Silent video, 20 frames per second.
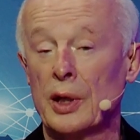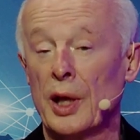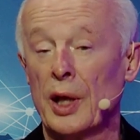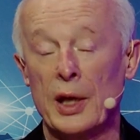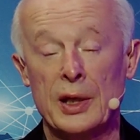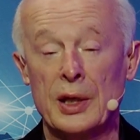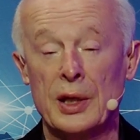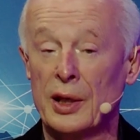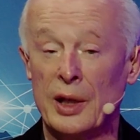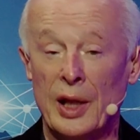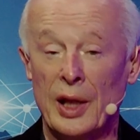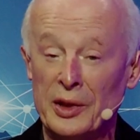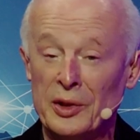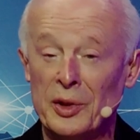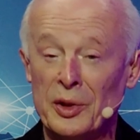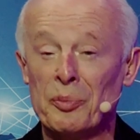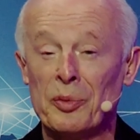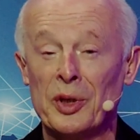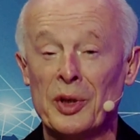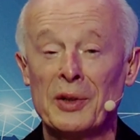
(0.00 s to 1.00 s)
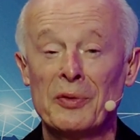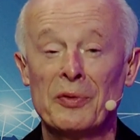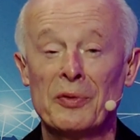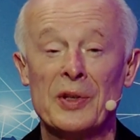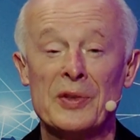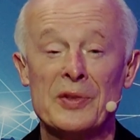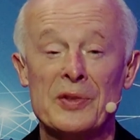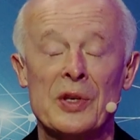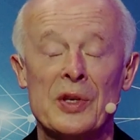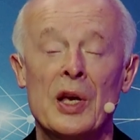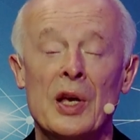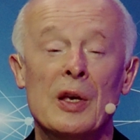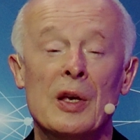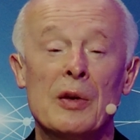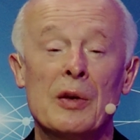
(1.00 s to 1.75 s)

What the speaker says: And I can underpin this